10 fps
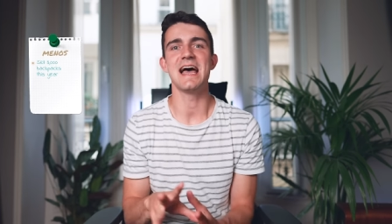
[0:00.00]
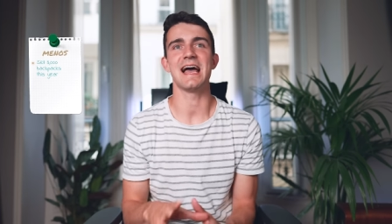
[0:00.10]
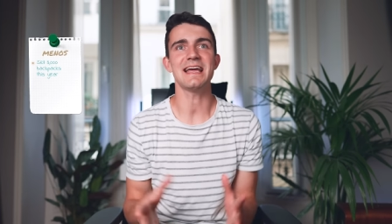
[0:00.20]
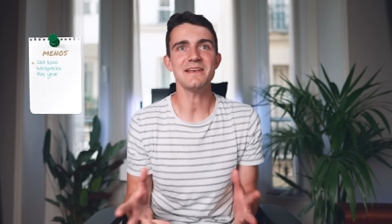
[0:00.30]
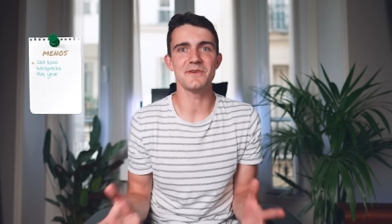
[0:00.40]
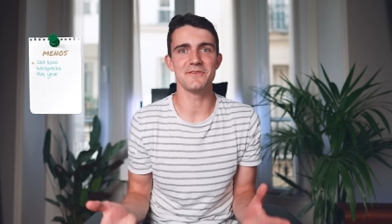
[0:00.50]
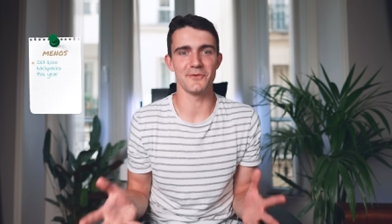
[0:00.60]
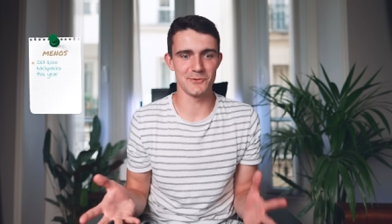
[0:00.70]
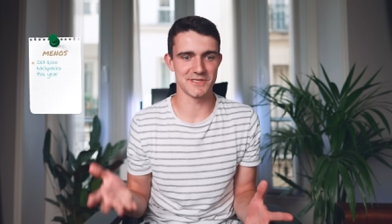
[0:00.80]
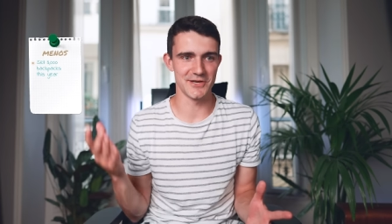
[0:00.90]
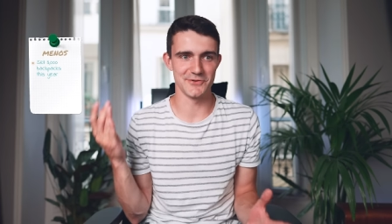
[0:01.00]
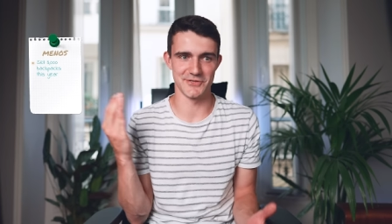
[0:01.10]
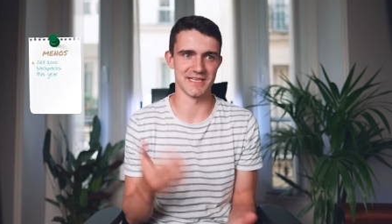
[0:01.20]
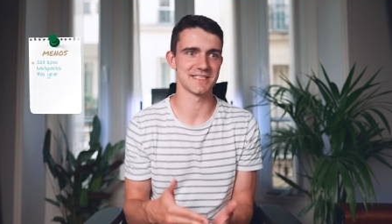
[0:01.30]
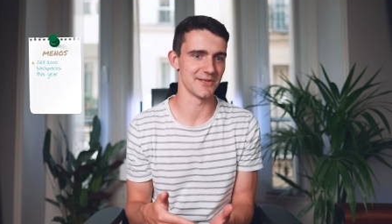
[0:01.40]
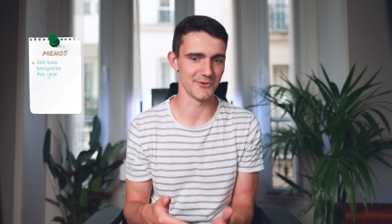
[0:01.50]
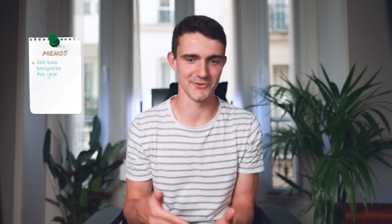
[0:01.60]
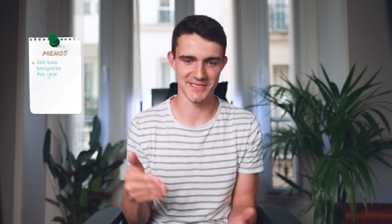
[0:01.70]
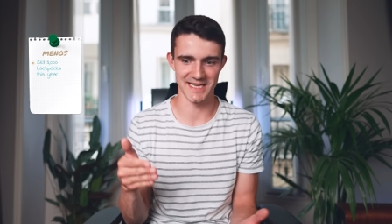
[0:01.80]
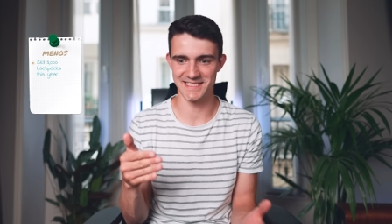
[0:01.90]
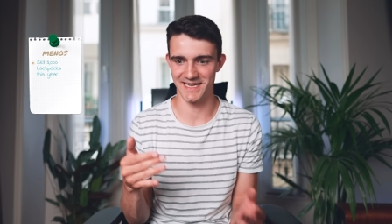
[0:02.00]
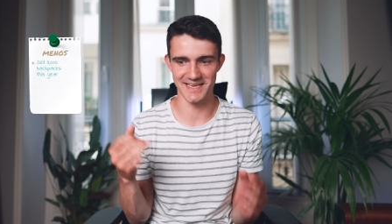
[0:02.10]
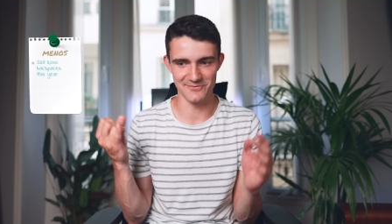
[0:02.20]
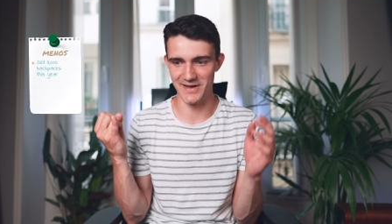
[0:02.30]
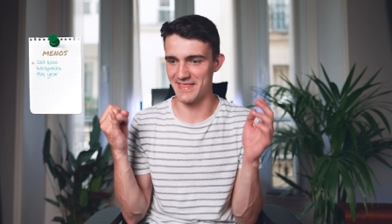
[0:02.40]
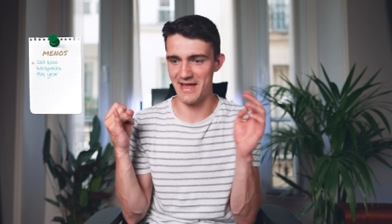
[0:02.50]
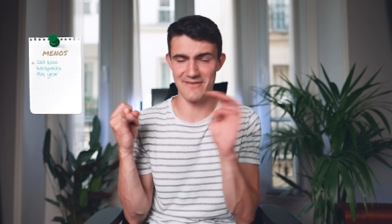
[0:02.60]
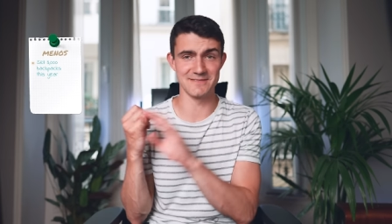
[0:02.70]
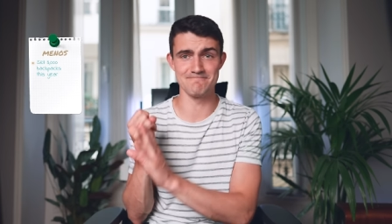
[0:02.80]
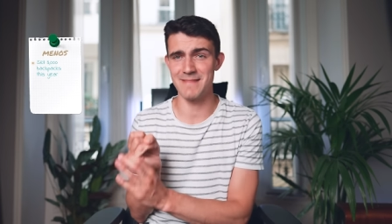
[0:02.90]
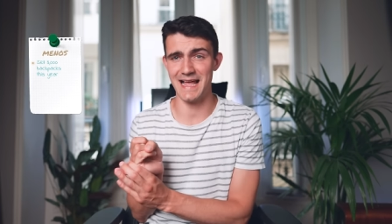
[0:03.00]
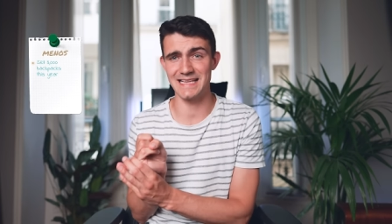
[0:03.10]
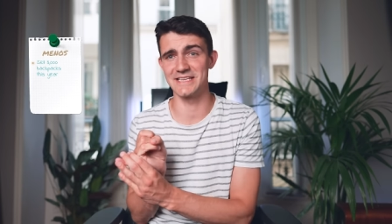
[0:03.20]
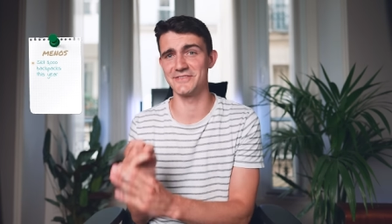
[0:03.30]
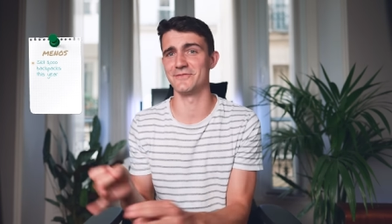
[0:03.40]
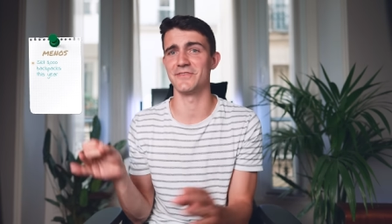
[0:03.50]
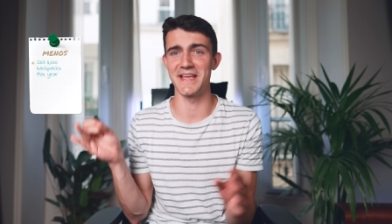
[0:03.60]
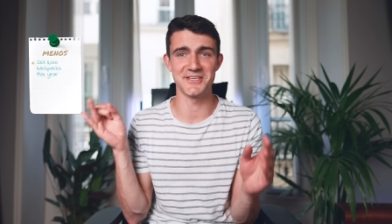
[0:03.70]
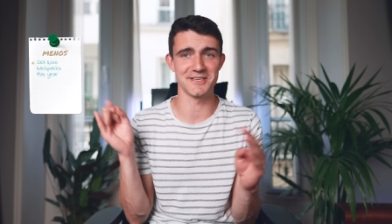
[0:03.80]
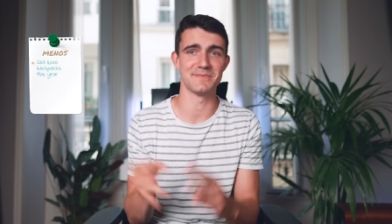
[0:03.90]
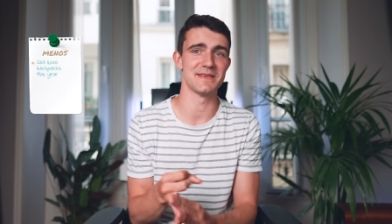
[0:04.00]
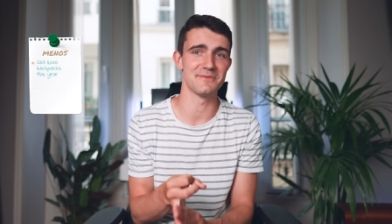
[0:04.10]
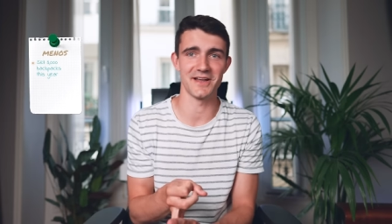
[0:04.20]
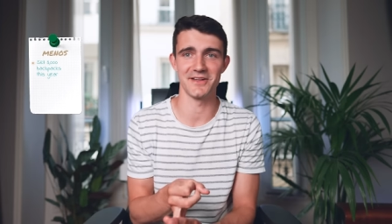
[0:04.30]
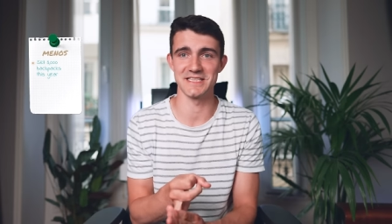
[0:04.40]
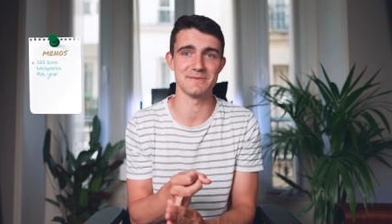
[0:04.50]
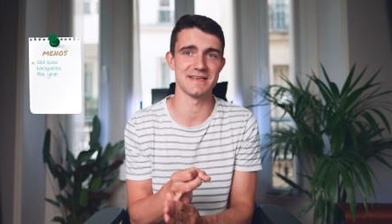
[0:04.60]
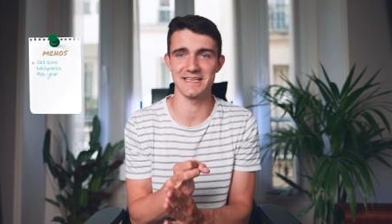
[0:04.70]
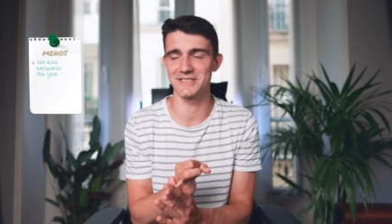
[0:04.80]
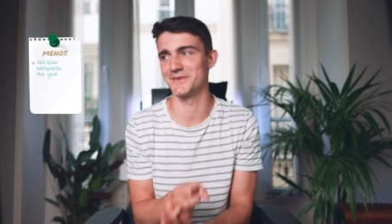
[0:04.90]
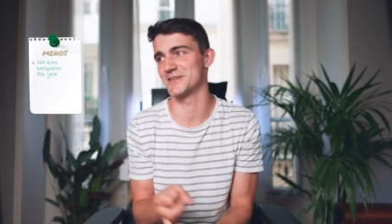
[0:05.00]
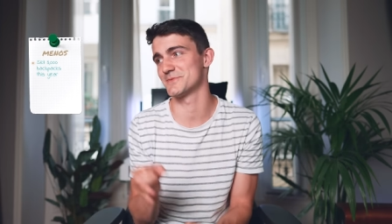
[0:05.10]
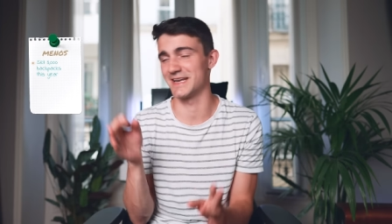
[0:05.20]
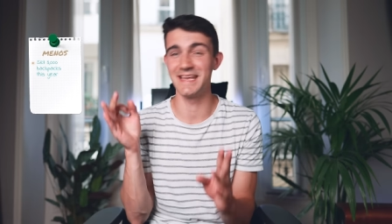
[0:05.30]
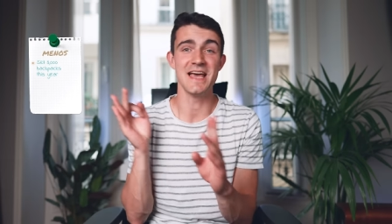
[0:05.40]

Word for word: And we've also just launched at a time where there is massive inflation. People aren't spending so much money.